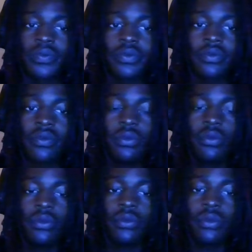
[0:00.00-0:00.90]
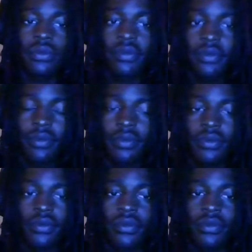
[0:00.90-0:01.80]

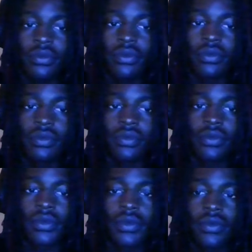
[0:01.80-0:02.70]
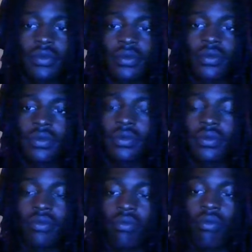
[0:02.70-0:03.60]

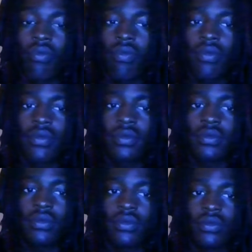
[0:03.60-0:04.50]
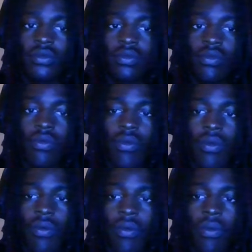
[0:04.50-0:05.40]

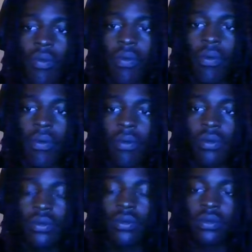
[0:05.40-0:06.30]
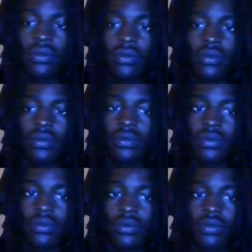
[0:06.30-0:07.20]

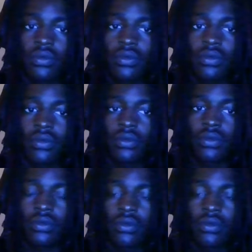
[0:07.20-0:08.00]
(silent)